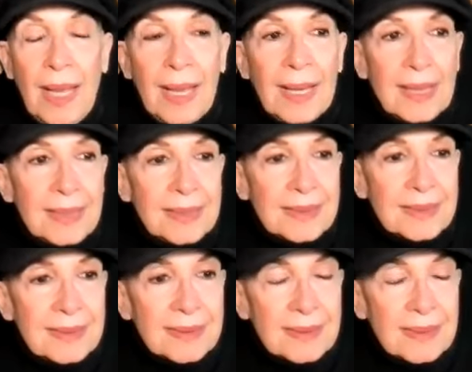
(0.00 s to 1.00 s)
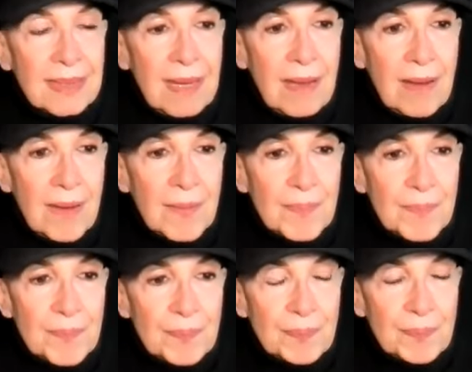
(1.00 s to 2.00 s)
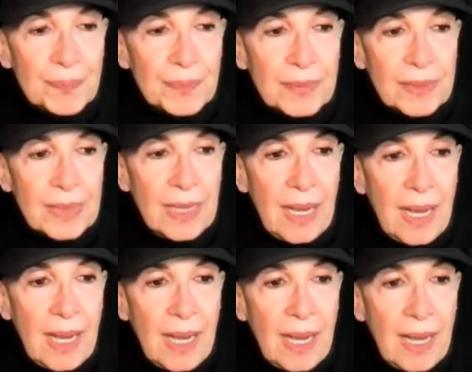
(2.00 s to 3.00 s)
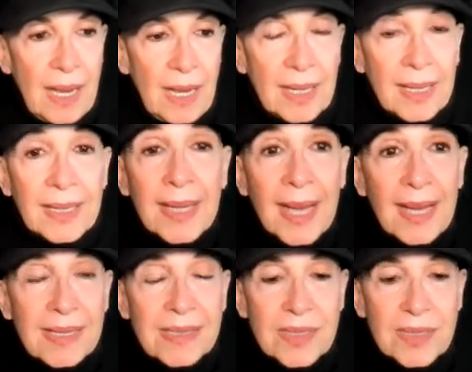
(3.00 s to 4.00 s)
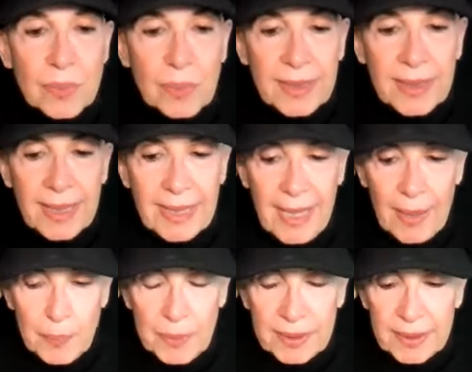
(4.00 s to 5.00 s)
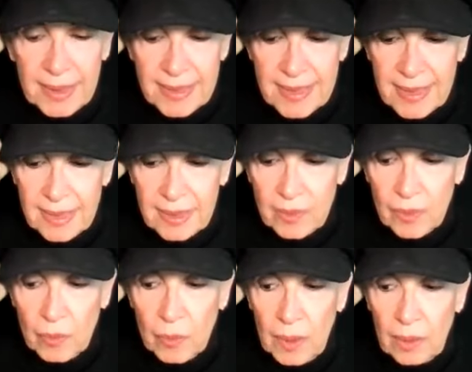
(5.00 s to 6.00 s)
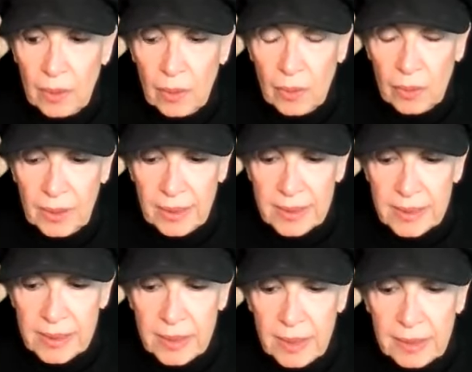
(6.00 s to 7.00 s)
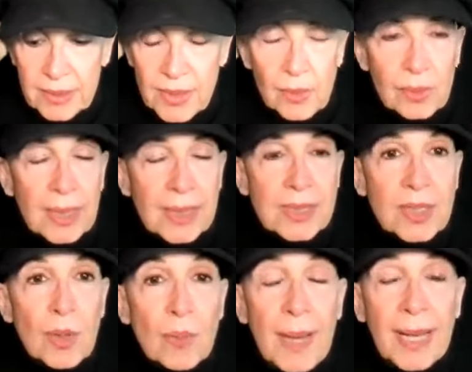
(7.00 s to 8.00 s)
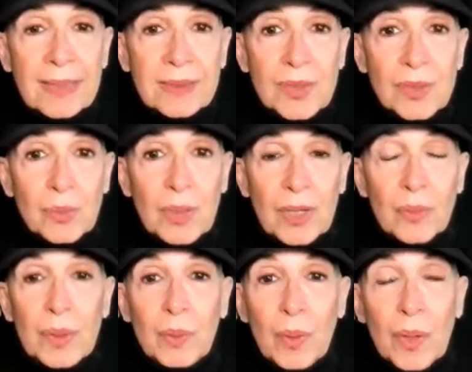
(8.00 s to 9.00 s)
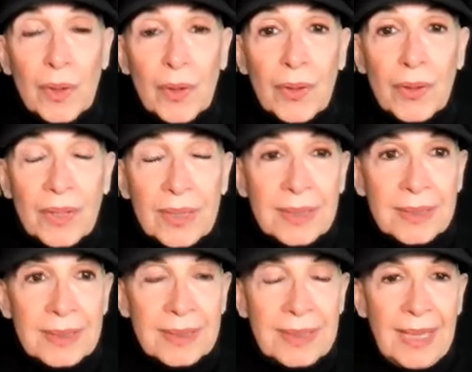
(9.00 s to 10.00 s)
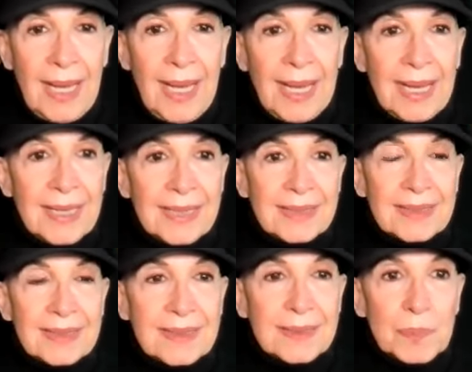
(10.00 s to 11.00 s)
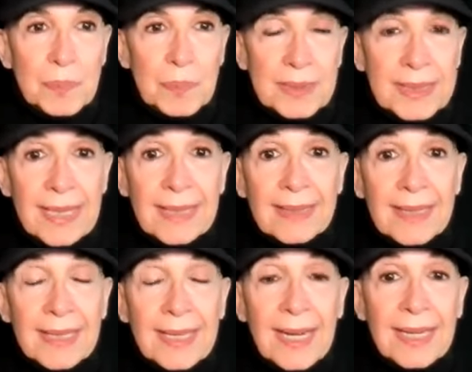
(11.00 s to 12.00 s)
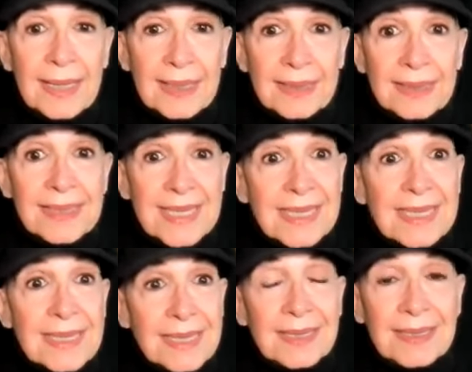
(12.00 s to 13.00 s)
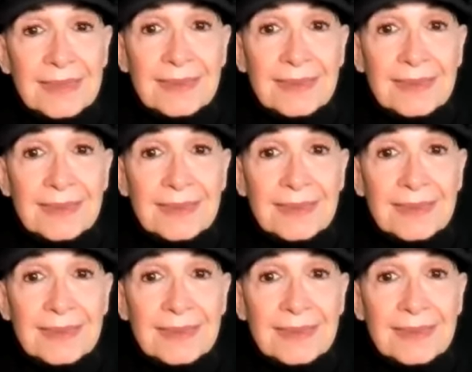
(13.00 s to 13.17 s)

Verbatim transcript: And um, I asked when that happened, I said, well, okay, so let's go back to where we were and pretend that I didn't